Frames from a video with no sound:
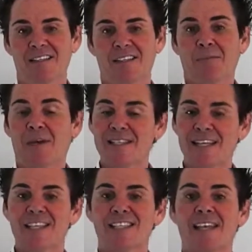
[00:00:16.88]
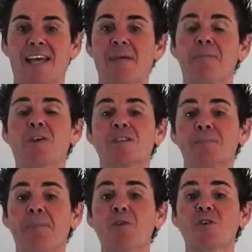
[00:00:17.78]
Please understand it, because
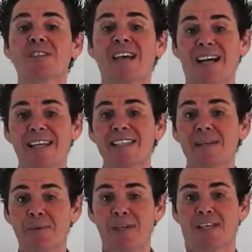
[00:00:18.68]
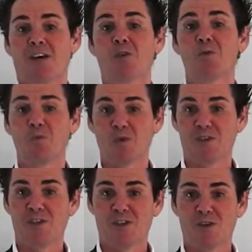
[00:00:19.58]
smokers hate to be told what
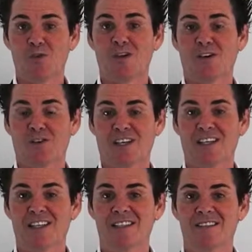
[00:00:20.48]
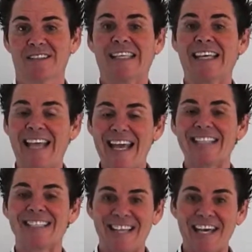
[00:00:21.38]
to do, don't they?
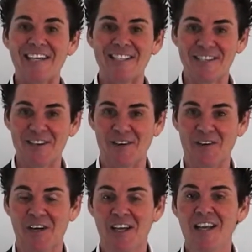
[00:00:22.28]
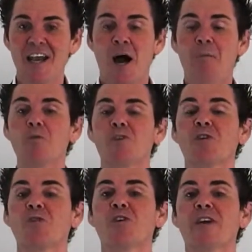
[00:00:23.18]
Yes, they do. I'm also
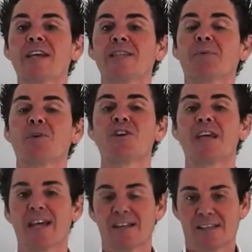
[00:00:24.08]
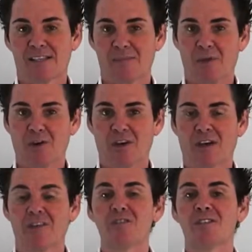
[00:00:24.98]
not here to put you down as a smoker.
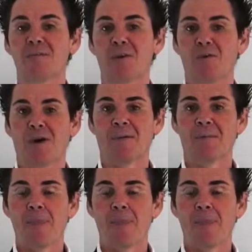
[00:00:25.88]
I used to be one.